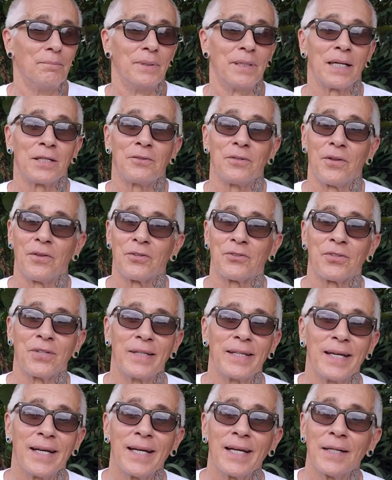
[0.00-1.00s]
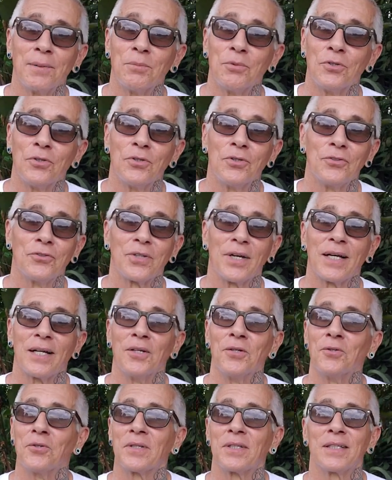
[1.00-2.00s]
But I'd rather see the animals. I
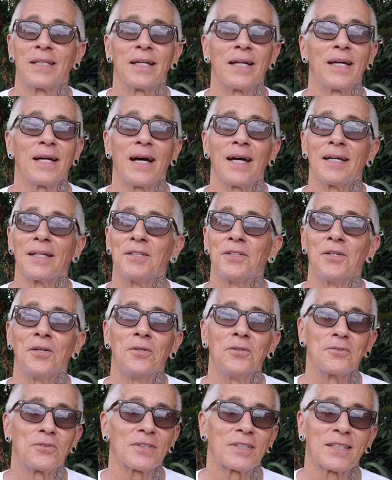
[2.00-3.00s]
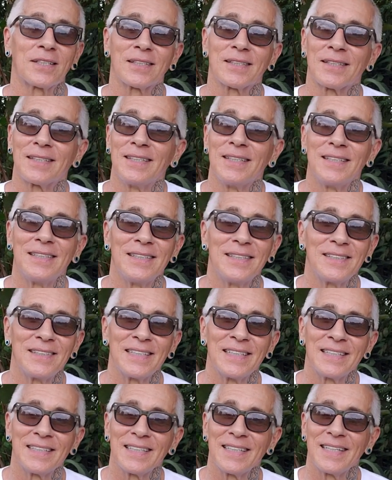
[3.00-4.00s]
don't care. I don't.
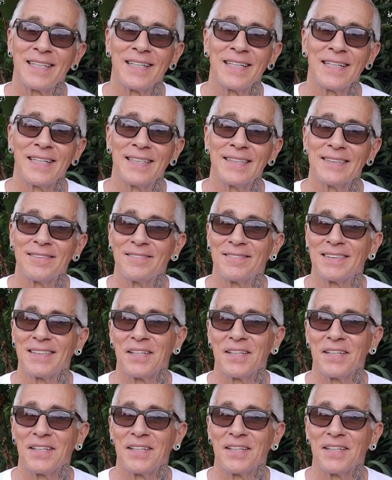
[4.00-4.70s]
Yeah.